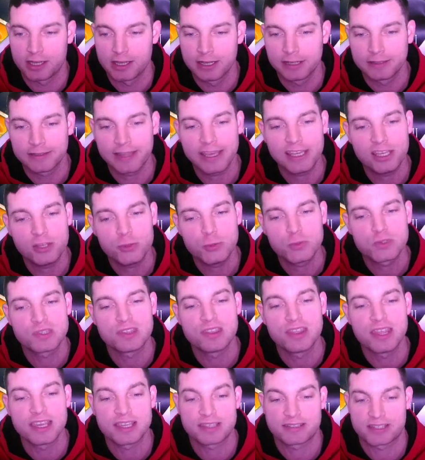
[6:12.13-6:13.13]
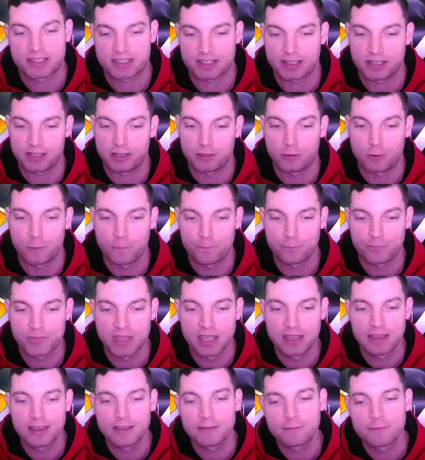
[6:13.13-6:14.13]
They use this skill.
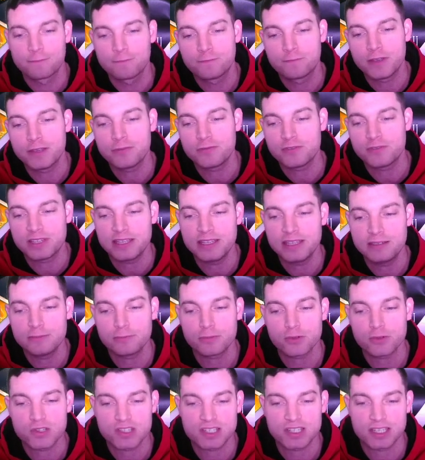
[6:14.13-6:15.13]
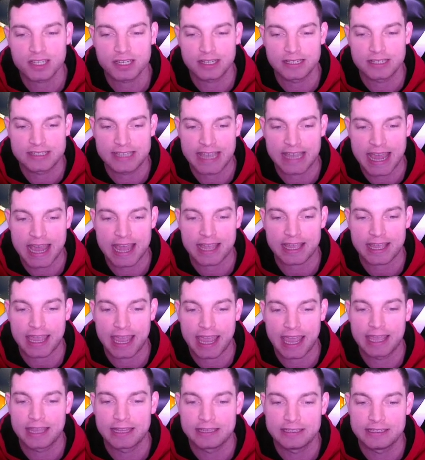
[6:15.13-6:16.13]
15% attack
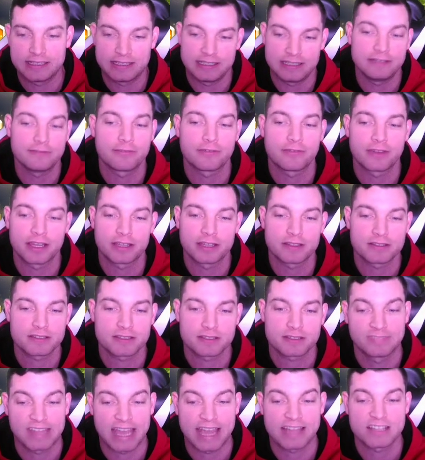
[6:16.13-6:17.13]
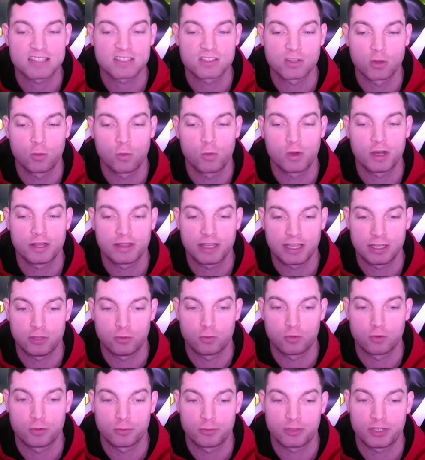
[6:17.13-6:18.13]
and defense. That's the one they
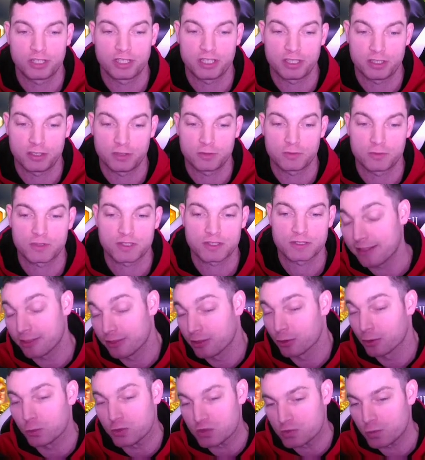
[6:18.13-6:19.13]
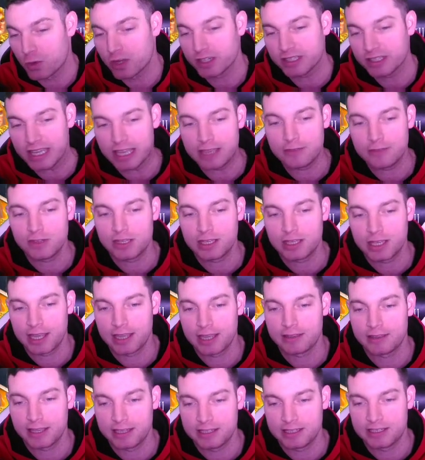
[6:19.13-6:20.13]
normally use. There was one KVK
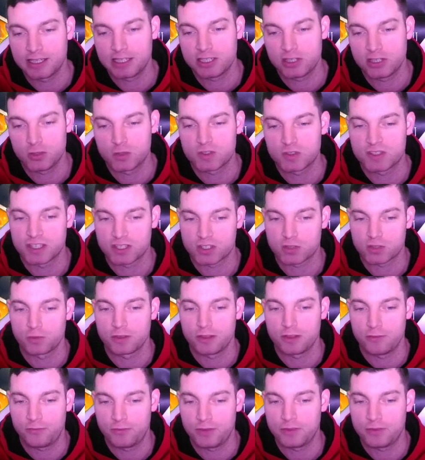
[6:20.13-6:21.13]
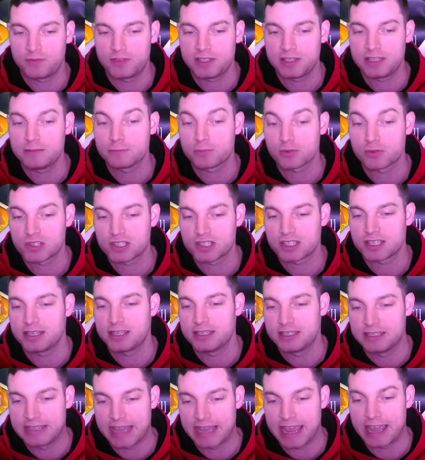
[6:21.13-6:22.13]
they did use this one, the 15%
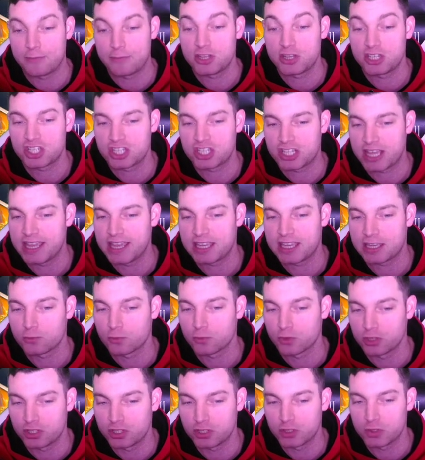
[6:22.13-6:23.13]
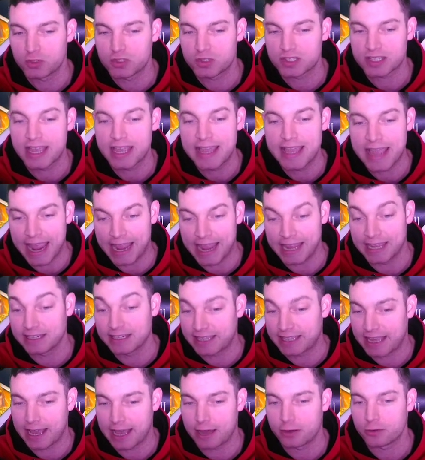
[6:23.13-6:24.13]
damage taken reduced and
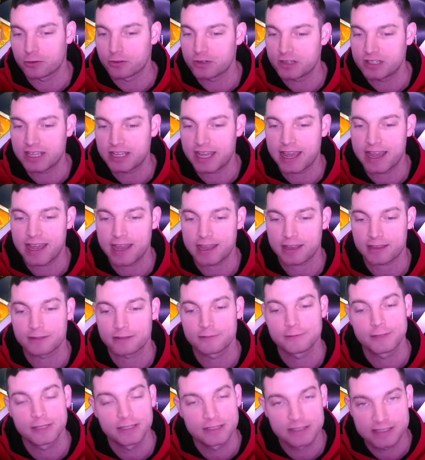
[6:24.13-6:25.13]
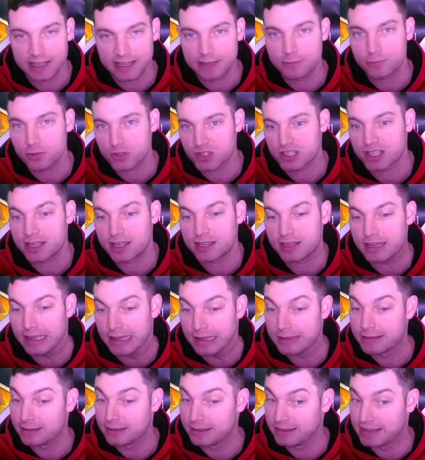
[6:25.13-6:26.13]
counterattack 10%.
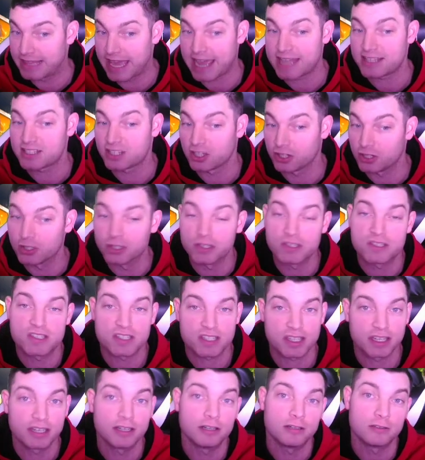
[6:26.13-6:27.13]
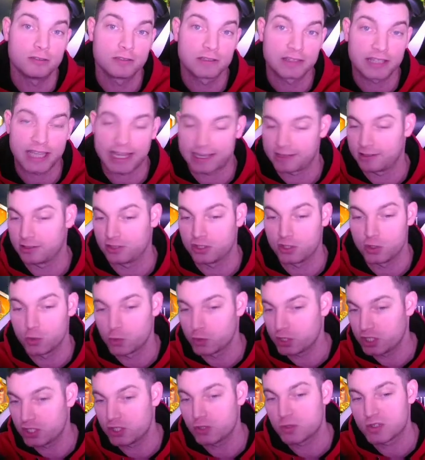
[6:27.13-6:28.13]
That's a good skill. That you would
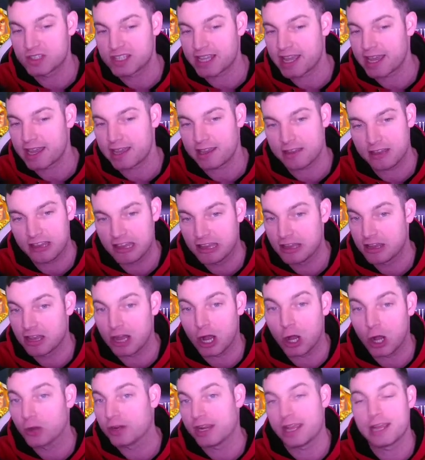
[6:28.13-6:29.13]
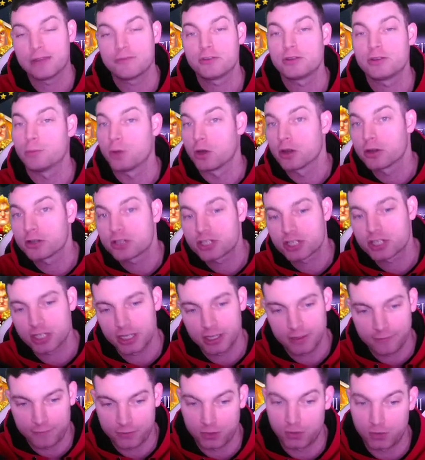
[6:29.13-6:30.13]
use that on every march
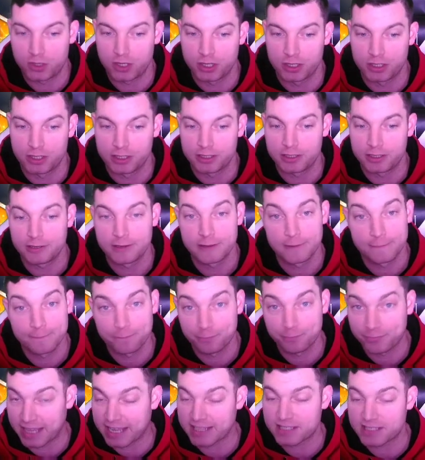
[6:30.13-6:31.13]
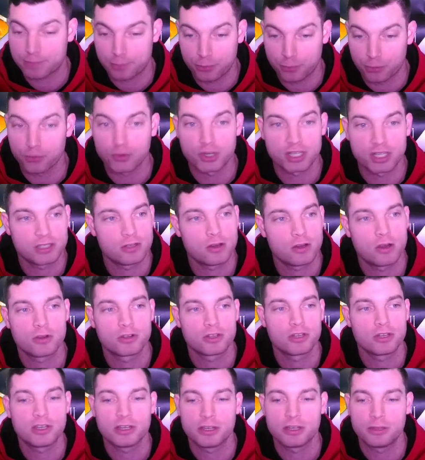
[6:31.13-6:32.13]
if you could. That's pretty darn
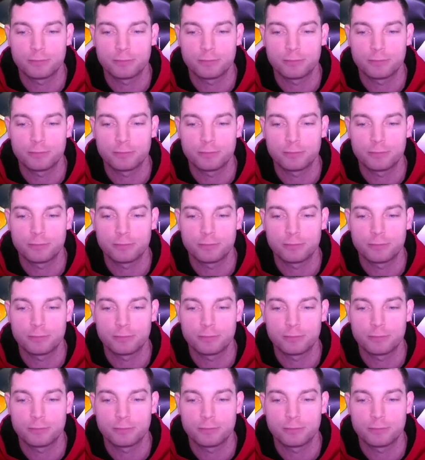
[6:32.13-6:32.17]
good.